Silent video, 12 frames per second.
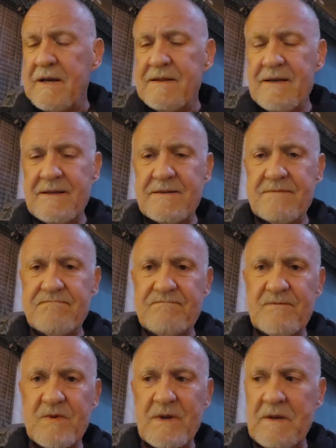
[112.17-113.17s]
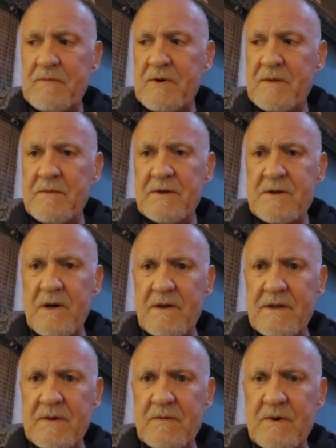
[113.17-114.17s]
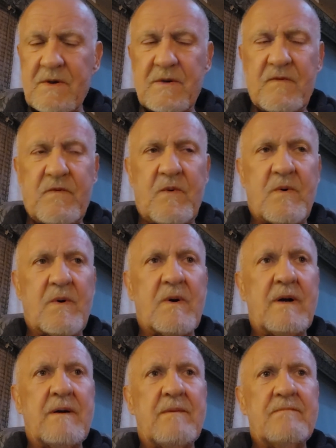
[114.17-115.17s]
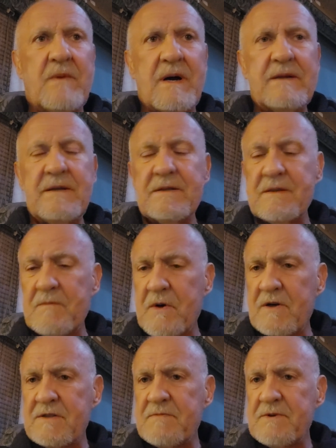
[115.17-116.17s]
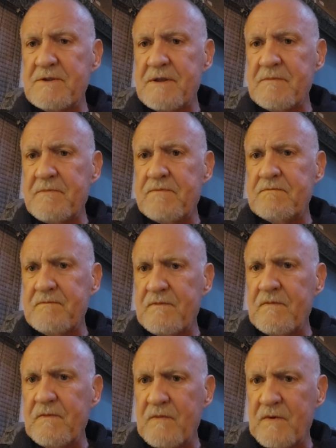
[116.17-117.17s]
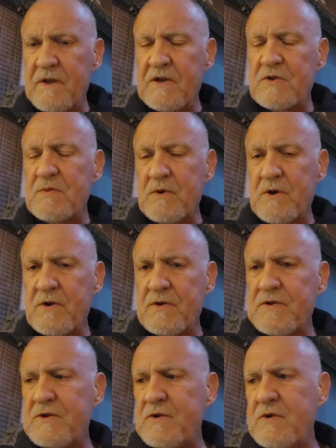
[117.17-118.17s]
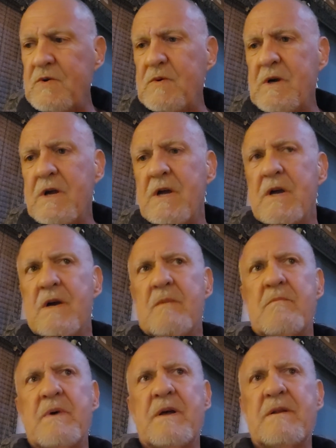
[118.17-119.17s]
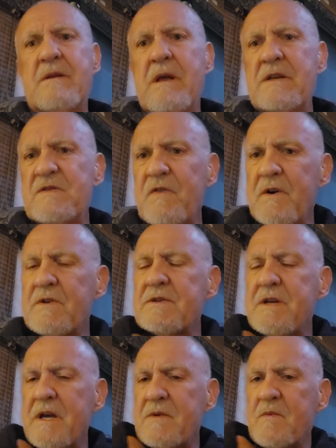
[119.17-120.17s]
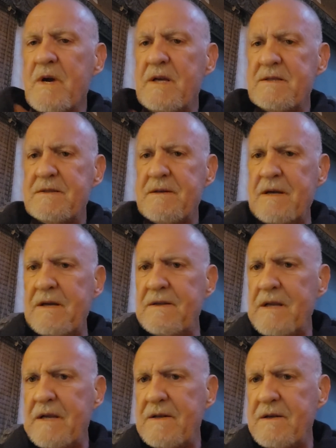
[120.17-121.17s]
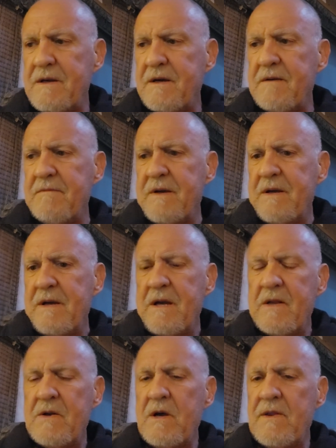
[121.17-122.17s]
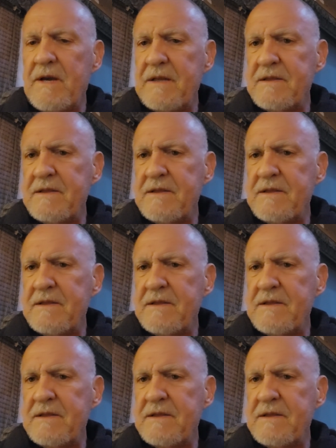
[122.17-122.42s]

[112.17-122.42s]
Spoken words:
That's really pretty much all they were good for. Well, I think the marksmanship things were good too. But as far as gun rights and all that,